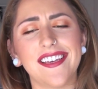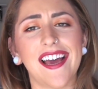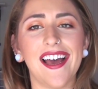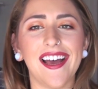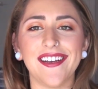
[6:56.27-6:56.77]

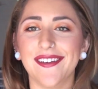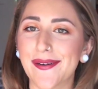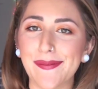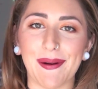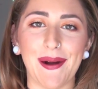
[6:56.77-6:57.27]
yeah,
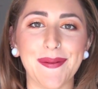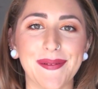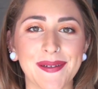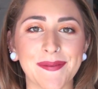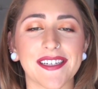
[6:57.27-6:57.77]
no
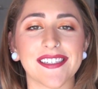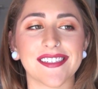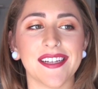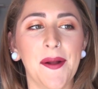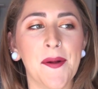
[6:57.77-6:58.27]
problem, because